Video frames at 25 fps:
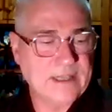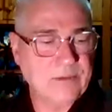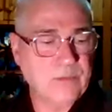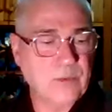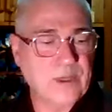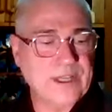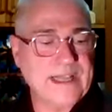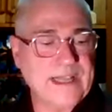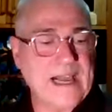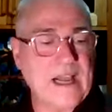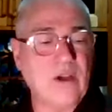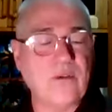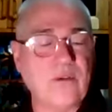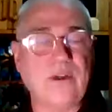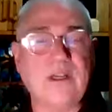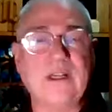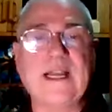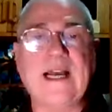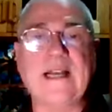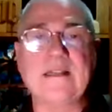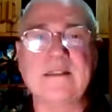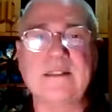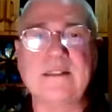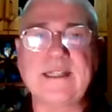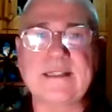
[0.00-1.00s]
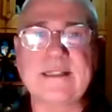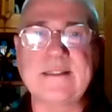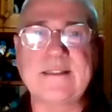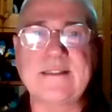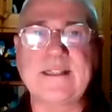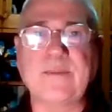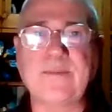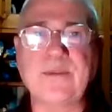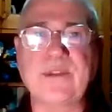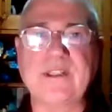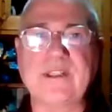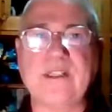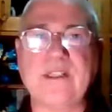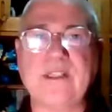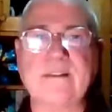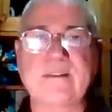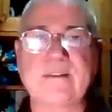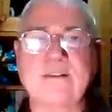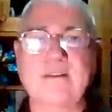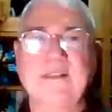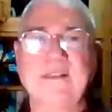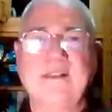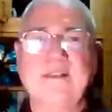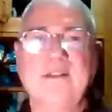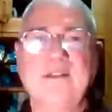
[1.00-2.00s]
and without lasting
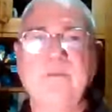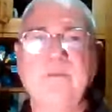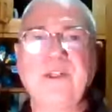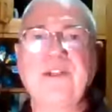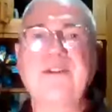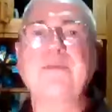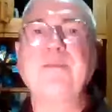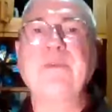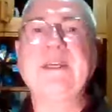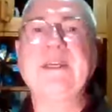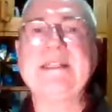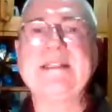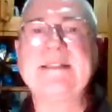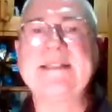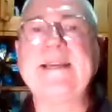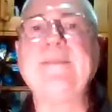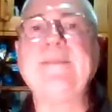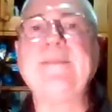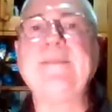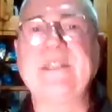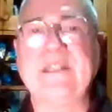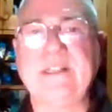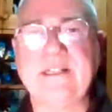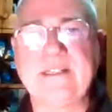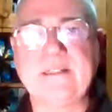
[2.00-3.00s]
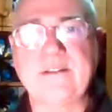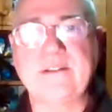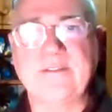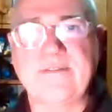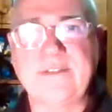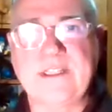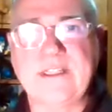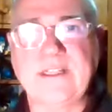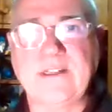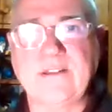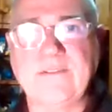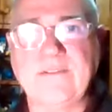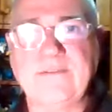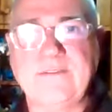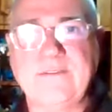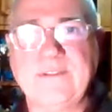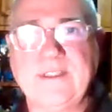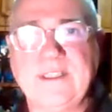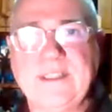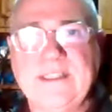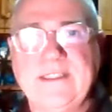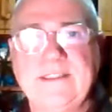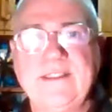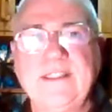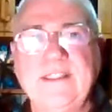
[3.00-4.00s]
substance, which means emptiness of self.
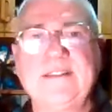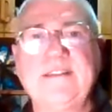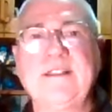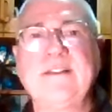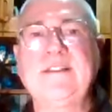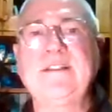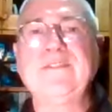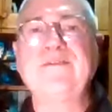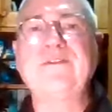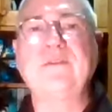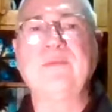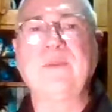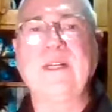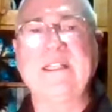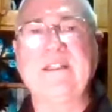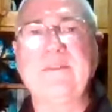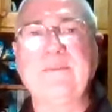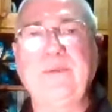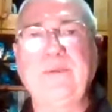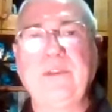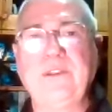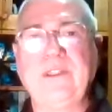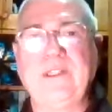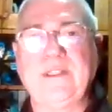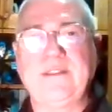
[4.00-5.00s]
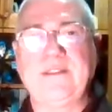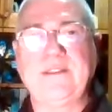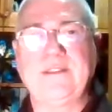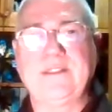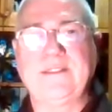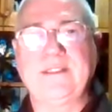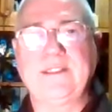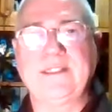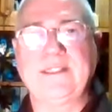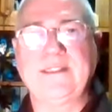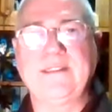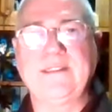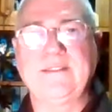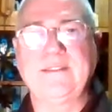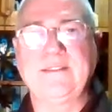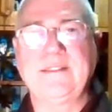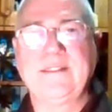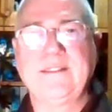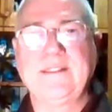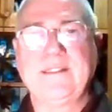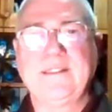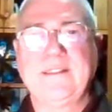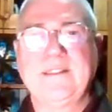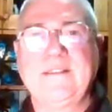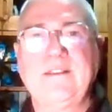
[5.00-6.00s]
Just a different way to put it, okay?
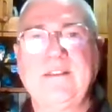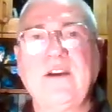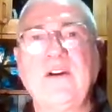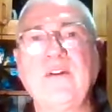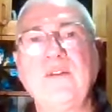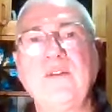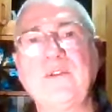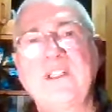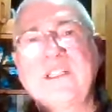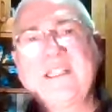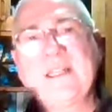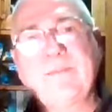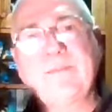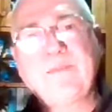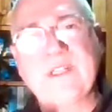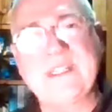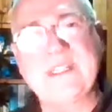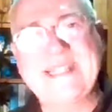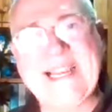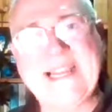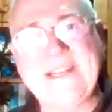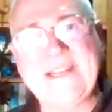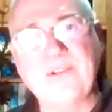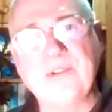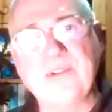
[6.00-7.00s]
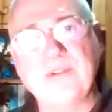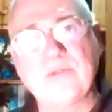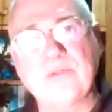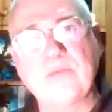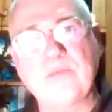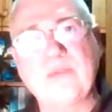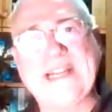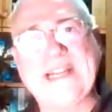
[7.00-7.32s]
No substantial